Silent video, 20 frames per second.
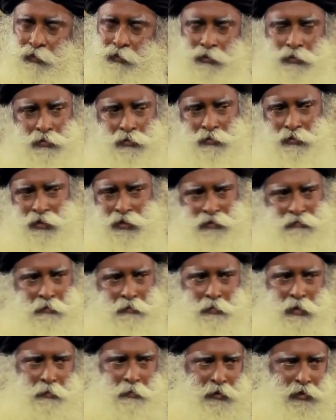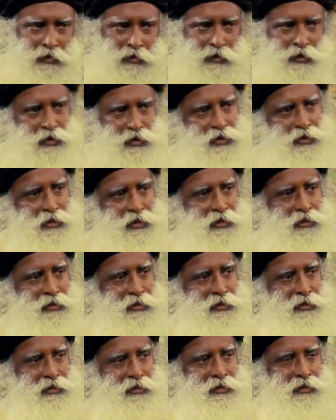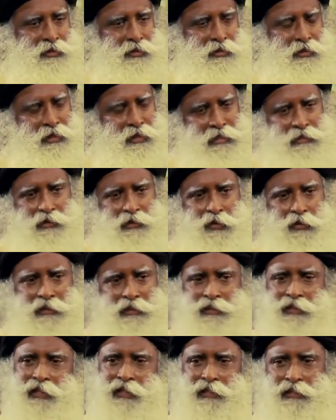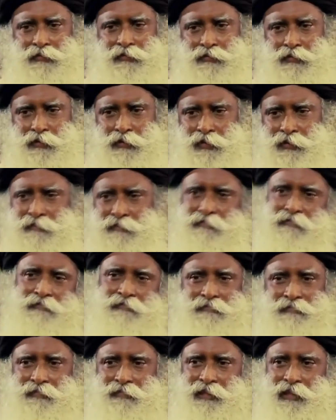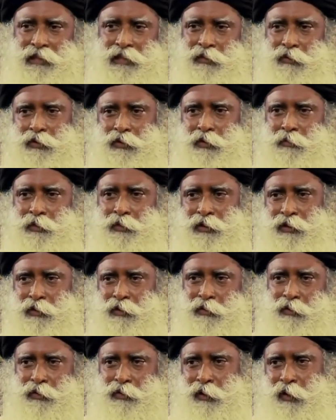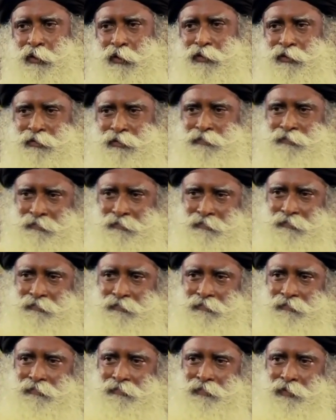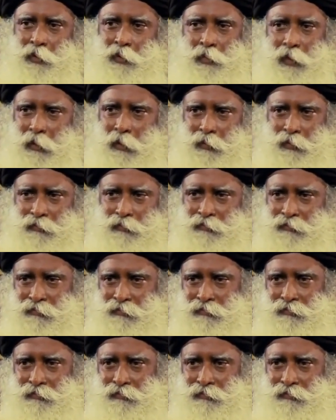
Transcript: You could leave a puppy on the street, as long as he gets food, he grows up into a good dog, no problem.